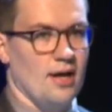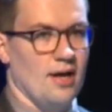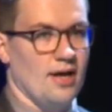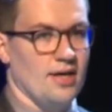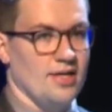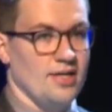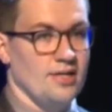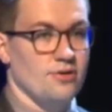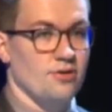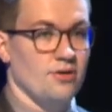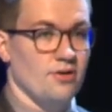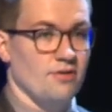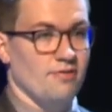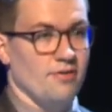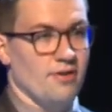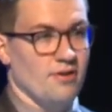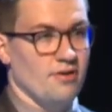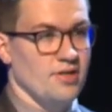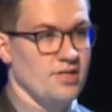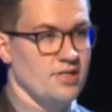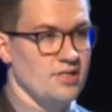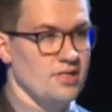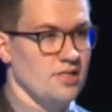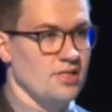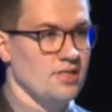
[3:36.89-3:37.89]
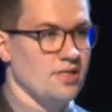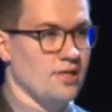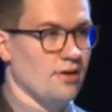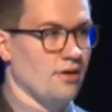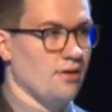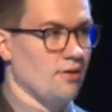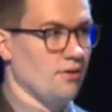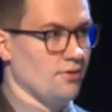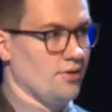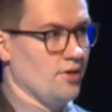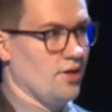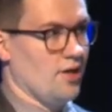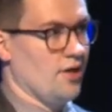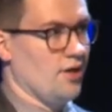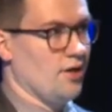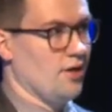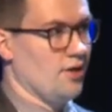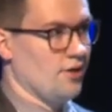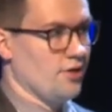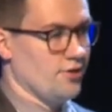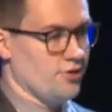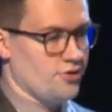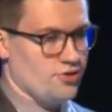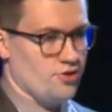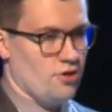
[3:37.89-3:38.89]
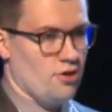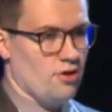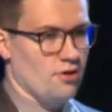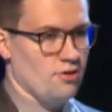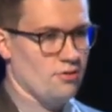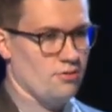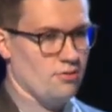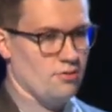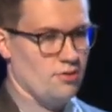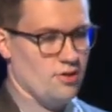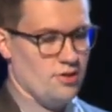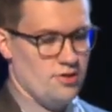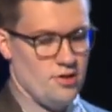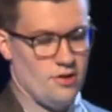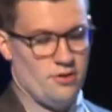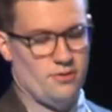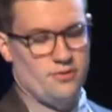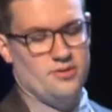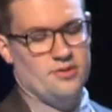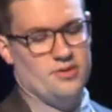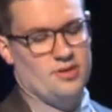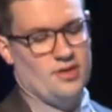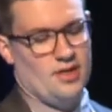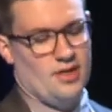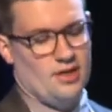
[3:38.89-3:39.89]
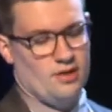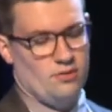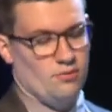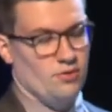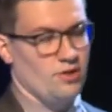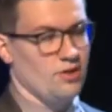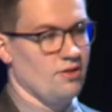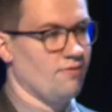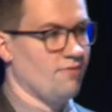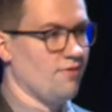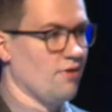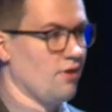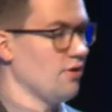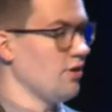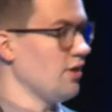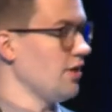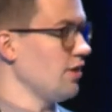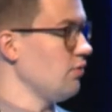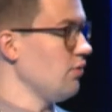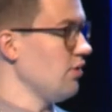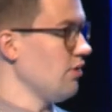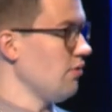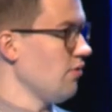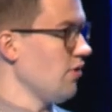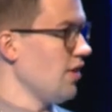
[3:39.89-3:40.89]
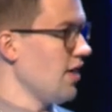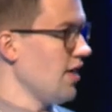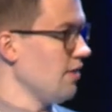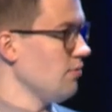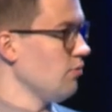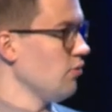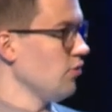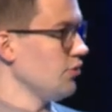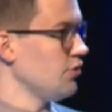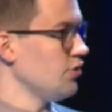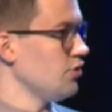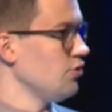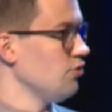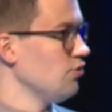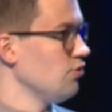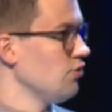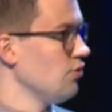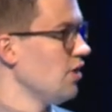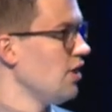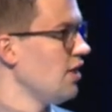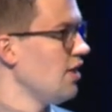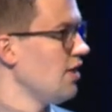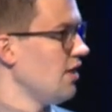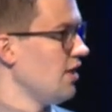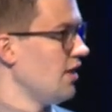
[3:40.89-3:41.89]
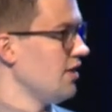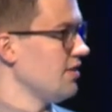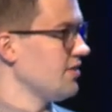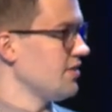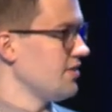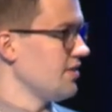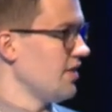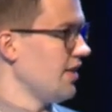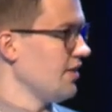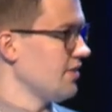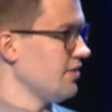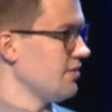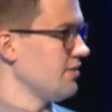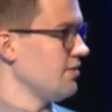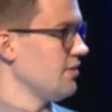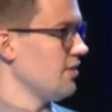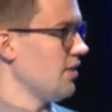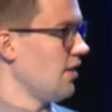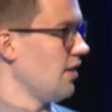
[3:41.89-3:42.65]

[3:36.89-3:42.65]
he took very detailed chart notes, and we felt like we were able to assess